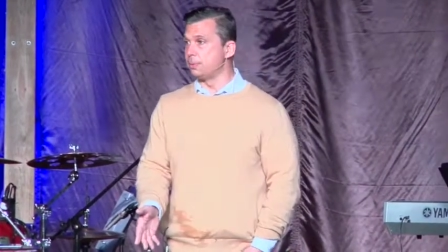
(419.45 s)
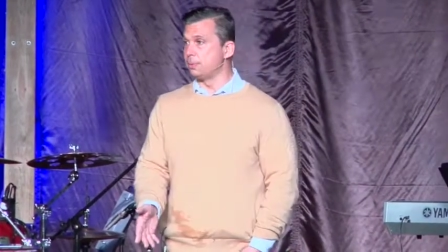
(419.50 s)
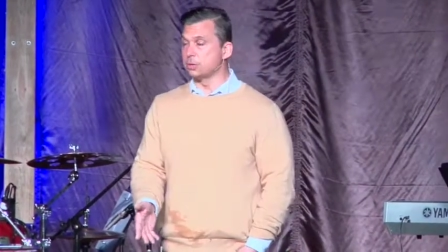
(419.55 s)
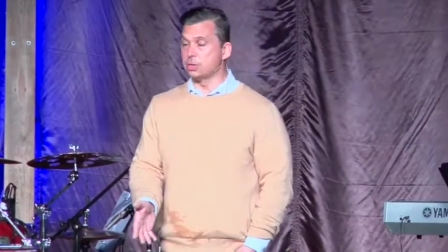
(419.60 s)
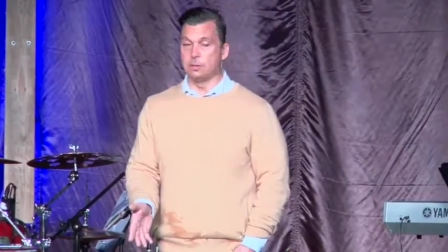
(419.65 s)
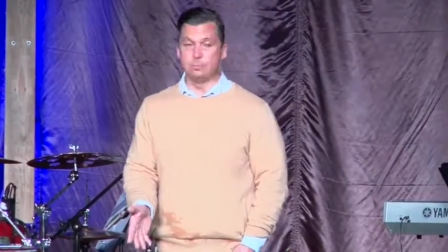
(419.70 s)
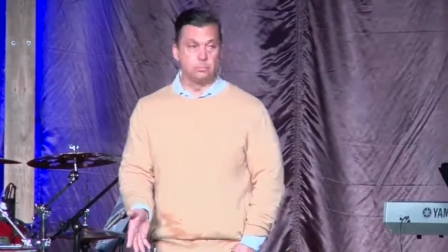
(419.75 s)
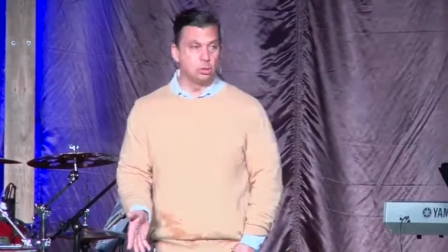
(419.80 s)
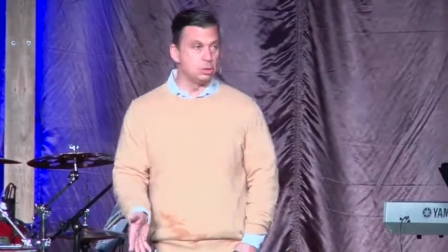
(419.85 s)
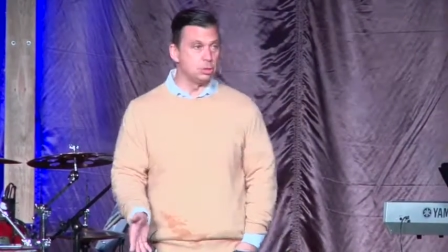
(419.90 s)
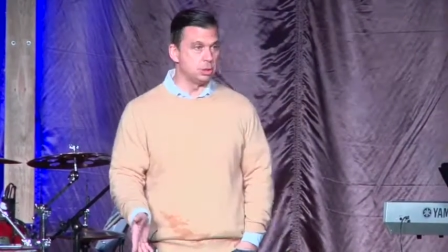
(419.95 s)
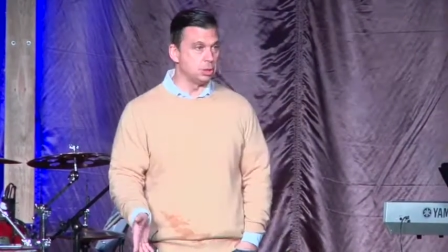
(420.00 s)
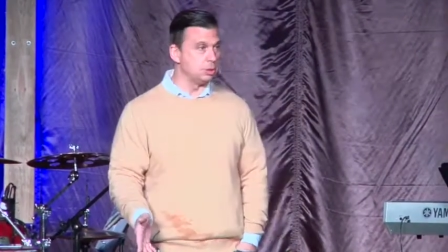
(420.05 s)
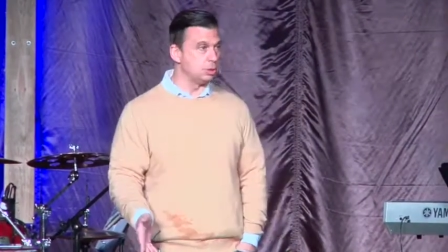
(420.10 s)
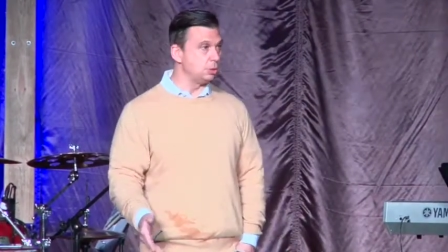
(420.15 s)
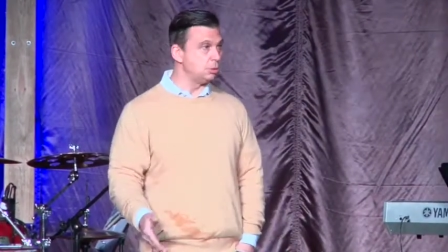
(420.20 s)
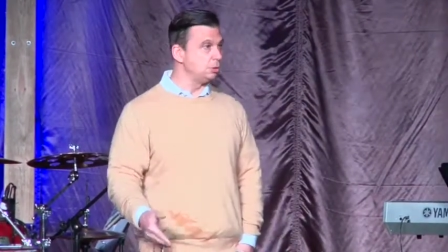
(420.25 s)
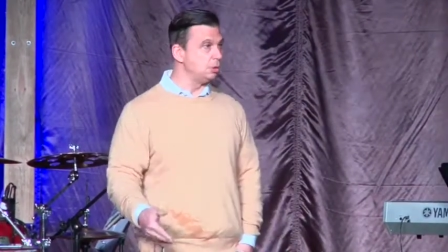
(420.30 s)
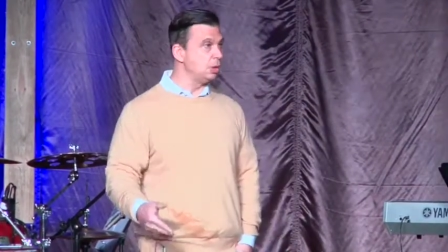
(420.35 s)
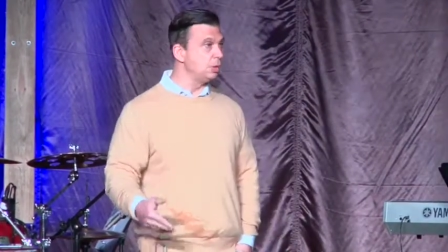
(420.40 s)
communion,
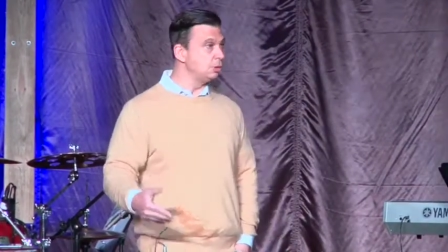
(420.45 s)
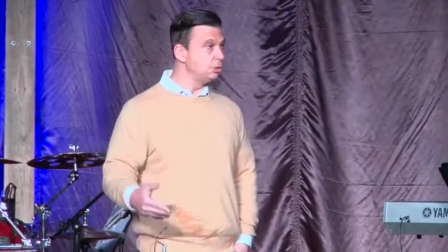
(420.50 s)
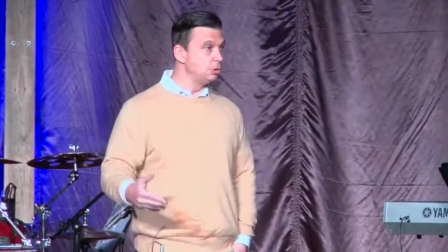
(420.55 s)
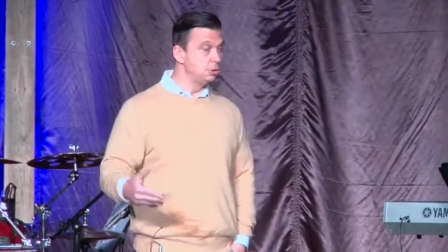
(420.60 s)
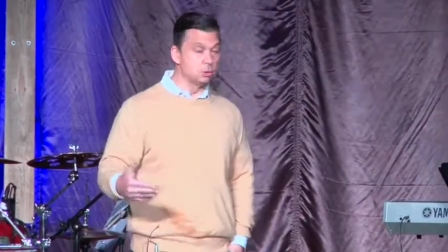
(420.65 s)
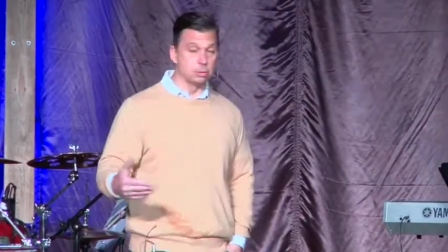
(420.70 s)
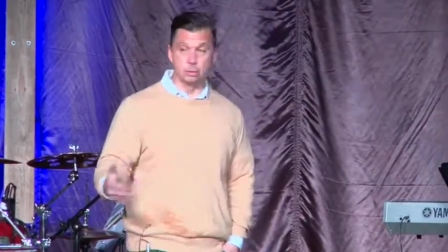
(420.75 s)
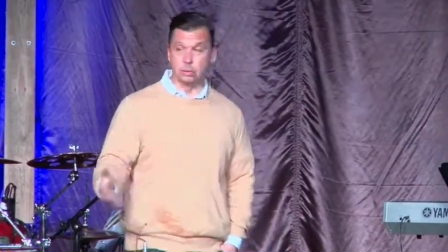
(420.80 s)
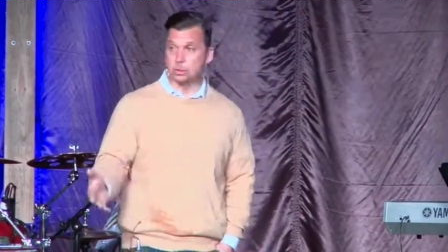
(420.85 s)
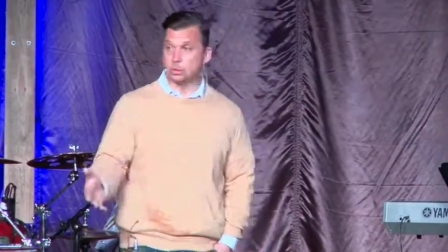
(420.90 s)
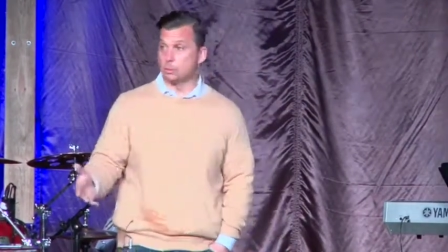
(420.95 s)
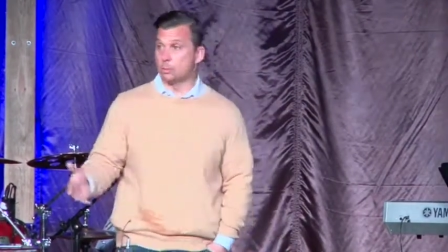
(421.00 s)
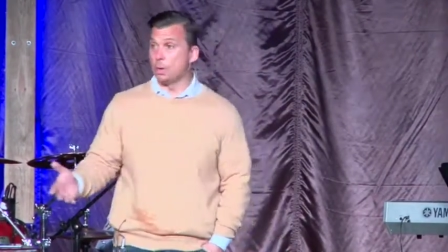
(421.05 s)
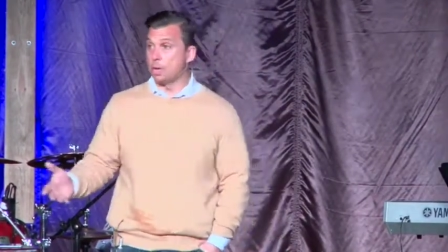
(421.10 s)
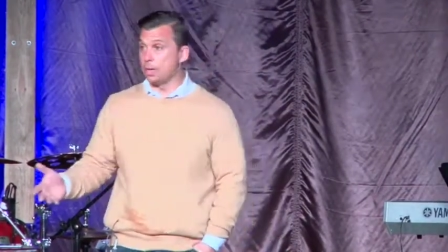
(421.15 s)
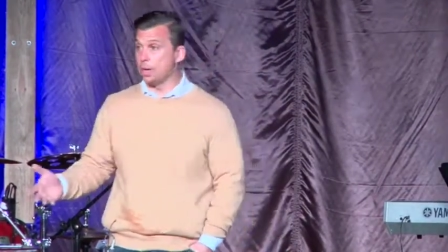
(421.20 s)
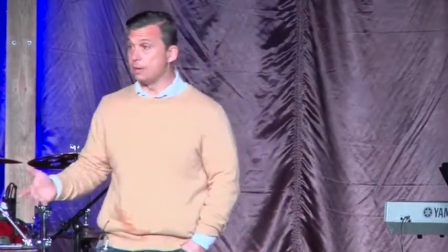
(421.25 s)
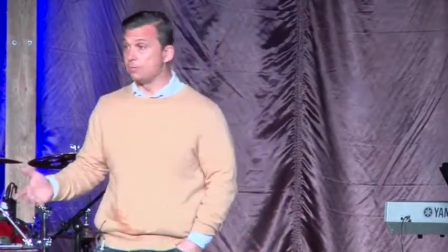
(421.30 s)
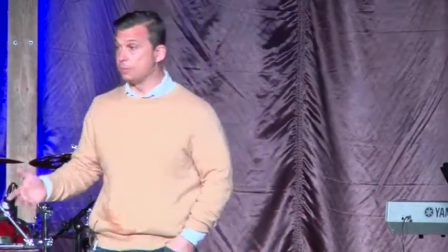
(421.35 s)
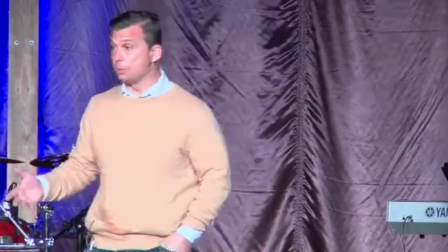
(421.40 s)
Eucharist,
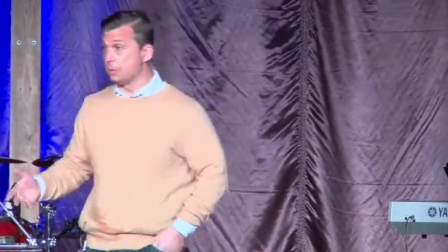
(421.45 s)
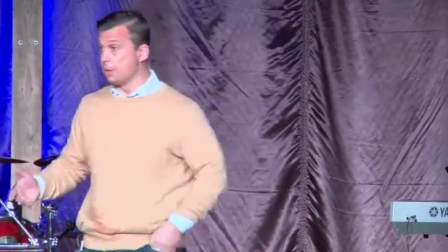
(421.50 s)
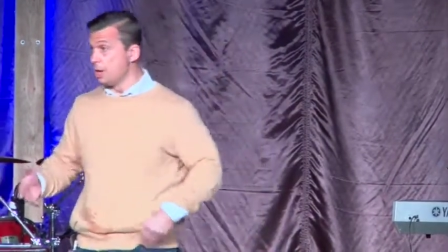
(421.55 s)
whatever